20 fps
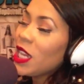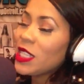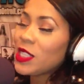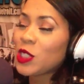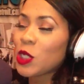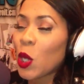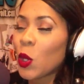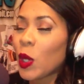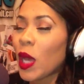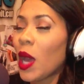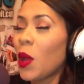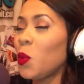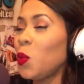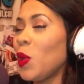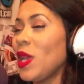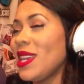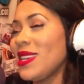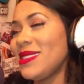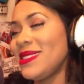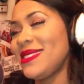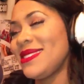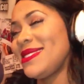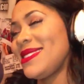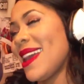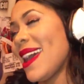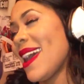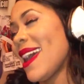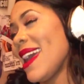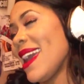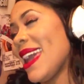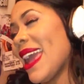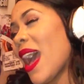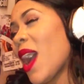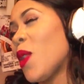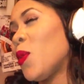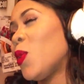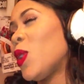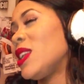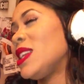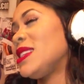So come Wednesday,
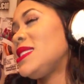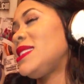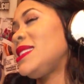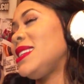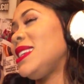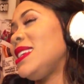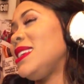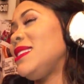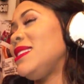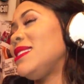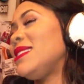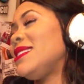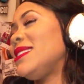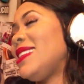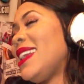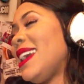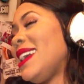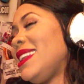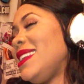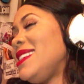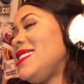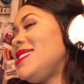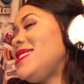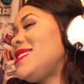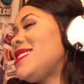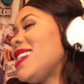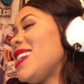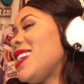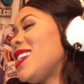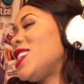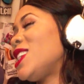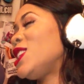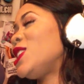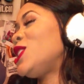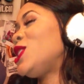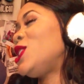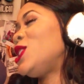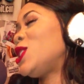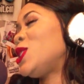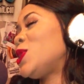I want to see ladies
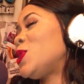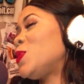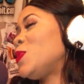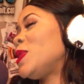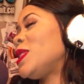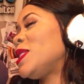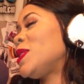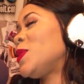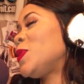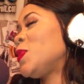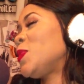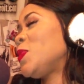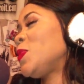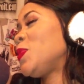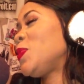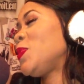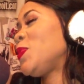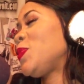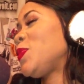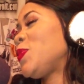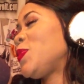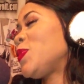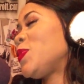and gentlemen.